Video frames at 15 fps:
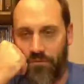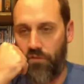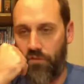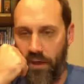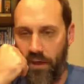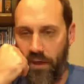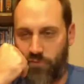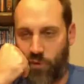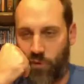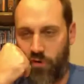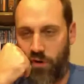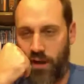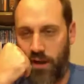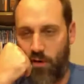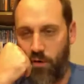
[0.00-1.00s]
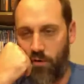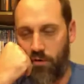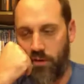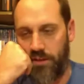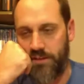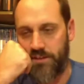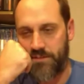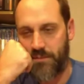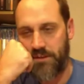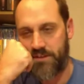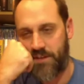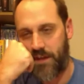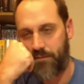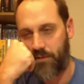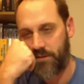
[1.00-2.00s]
have torn a hole in the
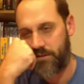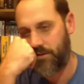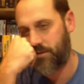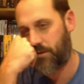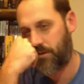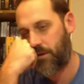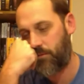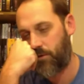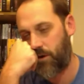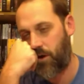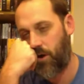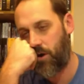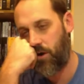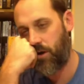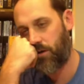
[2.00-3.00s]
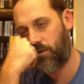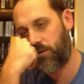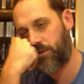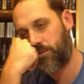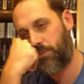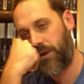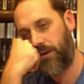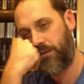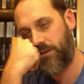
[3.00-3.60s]
space-time continuum, and we are all going to perish